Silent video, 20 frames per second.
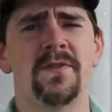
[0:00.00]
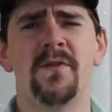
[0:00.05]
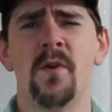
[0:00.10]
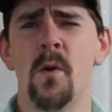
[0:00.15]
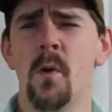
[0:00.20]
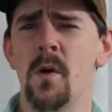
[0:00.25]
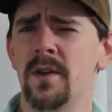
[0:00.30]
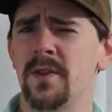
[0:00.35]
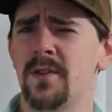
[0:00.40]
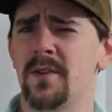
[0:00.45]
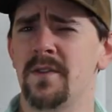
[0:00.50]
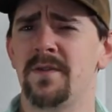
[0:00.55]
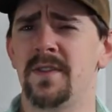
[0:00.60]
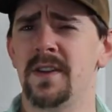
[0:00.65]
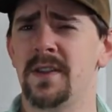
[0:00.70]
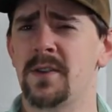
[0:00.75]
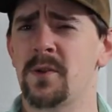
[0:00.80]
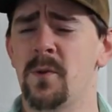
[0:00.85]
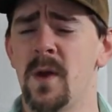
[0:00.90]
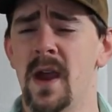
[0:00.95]
Fourth or
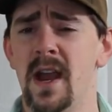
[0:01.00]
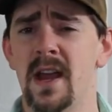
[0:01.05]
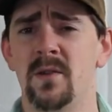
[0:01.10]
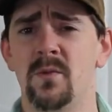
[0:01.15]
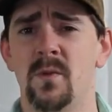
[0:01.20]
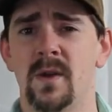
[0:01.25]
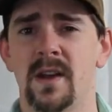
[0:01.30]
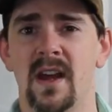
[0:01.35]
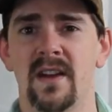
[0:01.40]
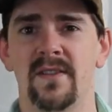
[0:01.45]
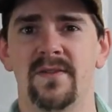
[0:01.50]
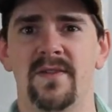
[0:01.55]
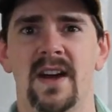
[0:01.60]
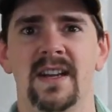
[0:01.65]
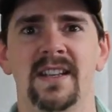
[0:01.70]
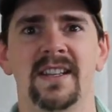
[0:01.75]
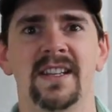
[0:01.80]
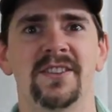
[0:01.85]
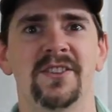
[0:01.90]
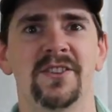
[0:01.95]
fifth grade when I
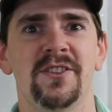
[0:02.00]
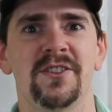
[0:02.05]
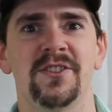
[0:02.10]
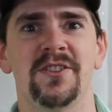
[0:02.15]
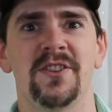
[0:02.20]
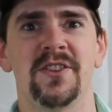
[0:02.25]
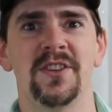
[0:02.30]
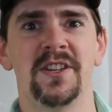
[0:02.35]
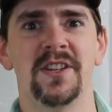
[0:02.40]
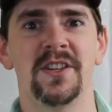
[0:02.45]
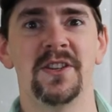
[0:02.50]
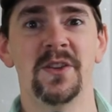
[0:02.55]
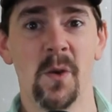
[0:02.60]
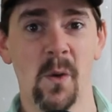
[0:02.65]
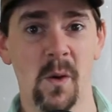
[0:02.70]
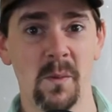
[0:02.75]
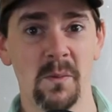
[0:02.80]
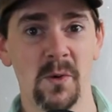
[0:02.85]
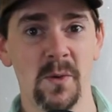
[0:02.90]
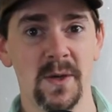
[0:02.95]
finally learned the
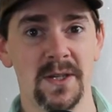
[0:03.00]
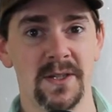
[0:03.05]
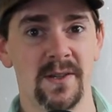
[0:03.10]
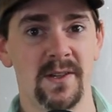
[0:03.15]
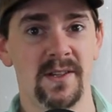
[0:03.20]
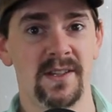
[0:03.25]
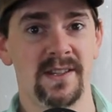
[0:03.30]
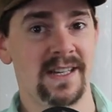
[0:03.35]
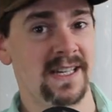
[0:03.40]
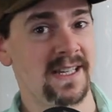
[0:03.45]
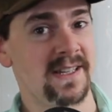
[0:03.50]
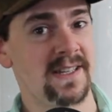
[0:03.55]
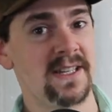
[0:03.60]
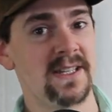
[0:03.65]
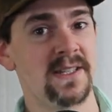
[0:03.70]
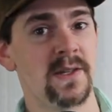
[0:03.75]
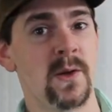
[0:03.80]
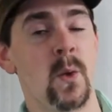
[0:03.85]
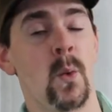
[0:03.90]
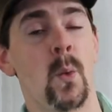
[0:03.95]
normal whistle, like
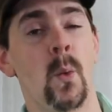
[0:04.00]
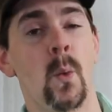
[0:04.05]
this.